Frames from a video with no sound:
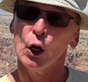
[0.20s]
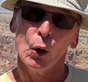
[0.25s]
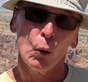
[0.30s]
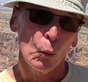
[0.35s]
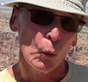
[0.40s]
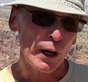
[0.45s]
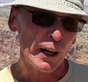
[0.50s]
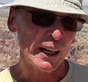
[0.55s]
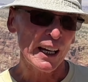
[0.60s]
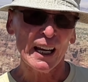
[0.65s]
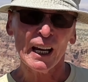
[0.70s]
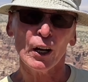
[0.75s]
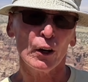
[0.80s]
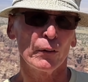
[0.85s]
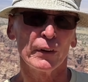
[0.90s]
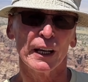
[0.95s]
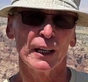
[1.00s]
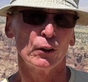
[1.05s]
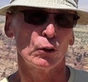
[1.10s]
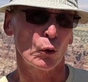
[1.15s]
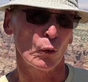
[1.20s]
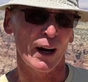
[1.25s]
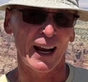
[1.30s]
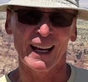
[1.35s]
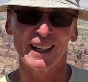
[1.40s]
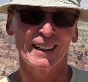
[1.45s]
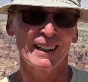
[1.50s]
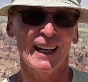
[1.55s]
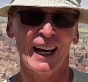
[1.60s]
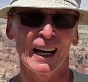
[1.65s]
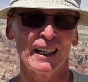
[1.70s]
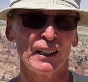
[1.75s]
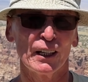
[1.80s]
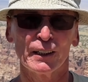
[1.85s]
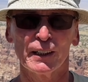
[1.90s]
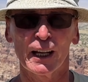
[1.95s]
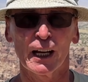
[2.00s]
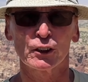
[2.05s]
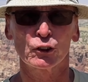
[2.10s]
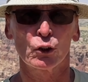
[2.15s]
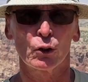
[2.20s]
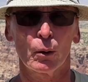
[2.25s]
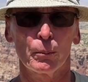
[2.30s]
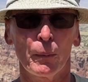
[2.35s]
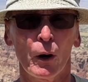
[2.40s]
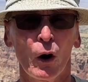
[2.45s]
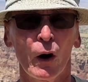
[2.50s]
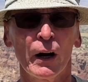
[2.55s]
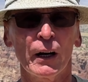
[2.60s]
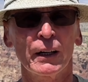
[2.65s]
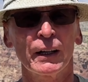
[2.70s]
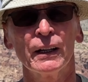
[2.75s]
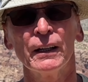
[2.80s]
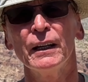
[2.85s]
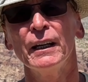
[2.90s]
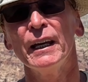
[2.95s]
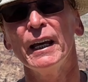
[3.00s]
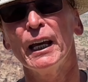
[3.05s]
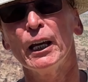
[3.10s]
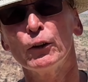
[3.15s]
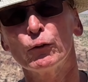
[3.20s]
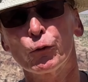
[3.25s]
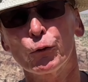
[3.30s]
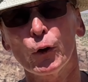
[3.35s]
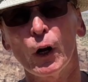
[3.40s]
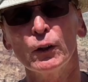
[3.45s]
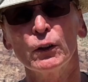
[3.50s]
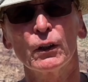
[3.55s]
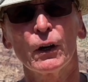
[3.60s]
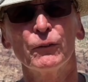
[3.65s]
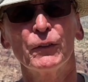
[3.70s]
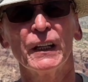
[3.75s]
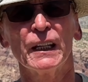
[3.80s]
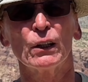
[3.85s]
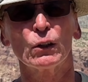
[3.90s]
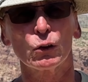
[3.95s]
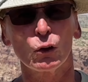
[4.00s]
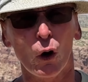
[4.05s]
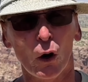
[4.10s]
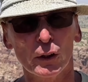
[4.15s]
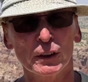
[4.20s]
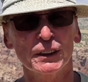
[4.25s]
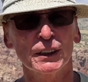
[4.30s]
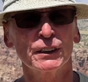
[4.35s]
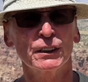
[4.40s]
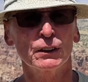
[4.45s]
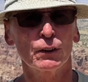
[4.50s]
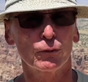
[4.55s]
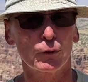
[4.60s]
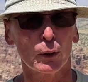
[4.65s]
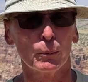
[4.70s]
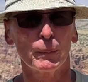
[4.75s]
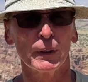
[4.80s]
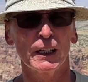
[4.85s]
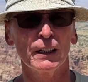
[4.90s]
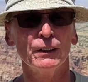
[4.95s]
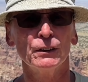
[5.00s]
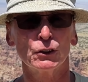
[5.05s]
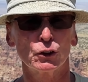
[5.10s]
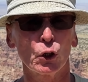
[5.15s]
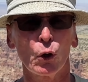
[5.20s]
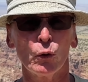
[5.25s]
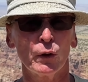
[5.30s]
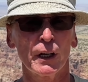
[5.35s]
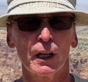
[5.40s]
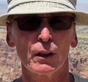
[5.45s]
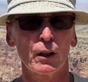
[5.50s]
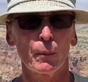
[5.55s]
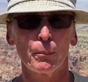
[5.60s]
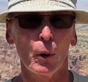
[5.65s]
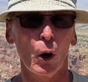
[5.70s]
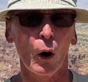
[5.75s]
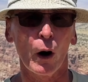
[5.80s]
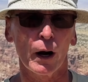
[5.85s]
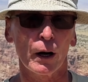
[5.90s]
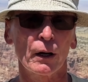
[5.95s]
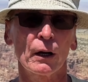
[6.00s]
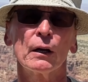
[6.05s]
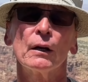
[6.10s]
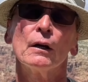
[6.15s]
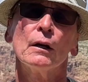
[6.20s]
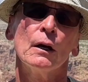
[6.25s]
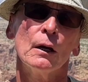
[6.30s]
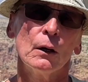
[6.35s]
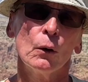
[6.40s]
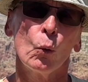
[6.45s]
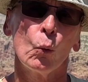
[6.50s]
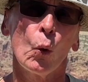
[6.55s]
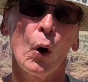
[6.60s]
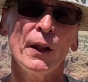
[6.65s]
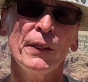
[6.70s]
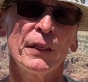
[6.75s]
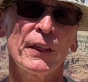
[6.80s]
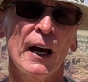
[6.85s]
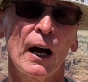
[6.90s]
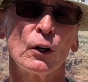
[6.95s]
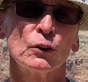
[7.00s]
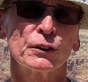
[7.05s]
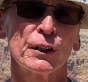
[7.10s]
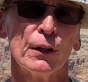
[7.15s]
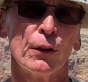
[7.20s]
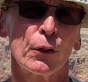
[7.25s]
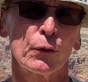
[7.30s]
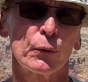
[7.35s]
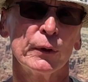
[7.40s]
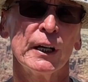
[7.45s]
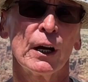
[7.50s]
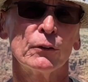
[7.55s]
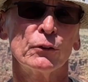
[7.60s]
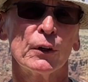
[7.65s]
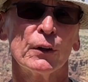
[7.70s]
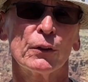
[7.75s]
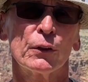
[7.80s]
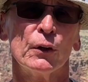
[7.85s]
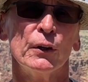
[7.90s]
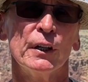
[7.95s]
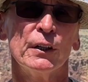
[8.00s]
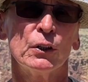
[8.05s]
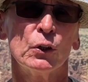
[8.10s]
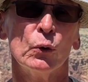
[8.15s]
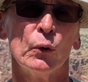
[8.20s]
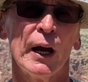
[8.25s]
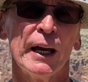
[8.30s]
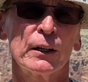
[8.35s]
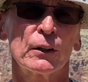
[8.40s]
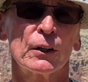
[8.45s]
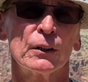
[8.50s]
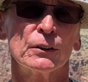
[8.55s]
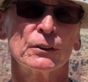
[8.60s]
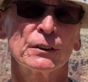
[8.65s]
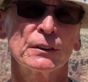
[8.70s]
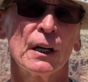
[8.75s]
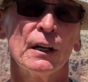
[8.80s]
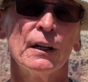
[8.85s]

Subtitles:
We're here in Grand Canyon National Park in front of the largest forbidden zone in the park, 1,332 acres,